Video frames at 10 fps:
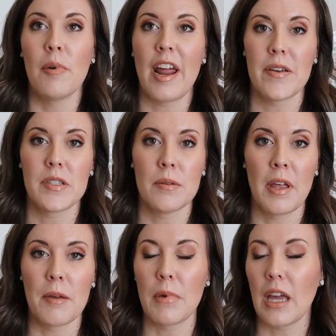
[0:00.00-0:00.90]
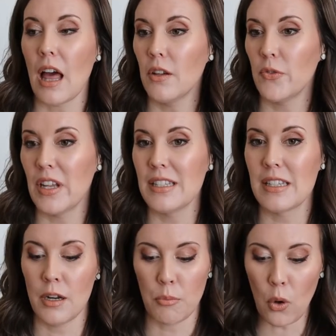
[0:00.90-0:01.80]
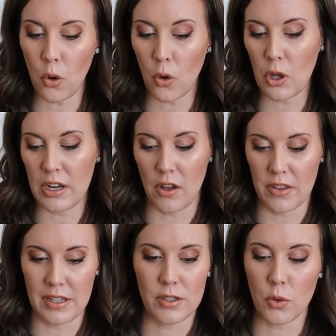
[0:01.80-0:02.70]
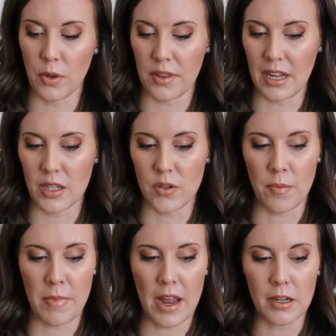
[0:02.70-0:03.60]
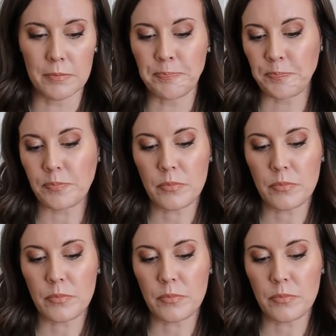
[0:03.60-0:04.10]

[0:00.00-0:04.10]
But I have some like big elephants and a bowl and all these cool things from there.